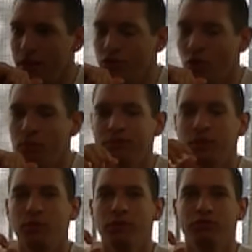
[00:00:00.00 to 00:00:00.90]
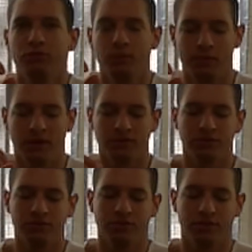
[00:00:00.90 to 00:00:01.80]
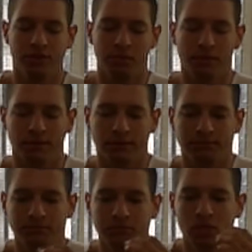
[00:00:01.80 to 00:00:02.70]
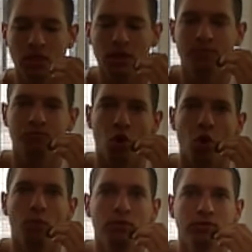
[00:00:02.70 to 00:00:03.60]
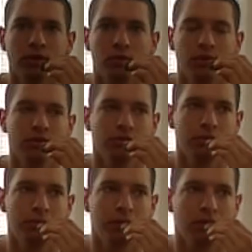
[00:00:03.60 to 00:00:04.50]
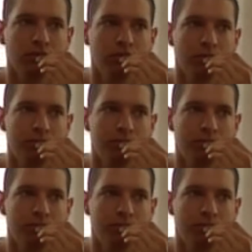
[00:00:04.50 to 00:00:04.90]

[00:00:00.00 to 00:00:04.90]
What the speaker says: It's almost like one of those sweet pickles. This is a dill pickle. Almost like one of those sweet pickles.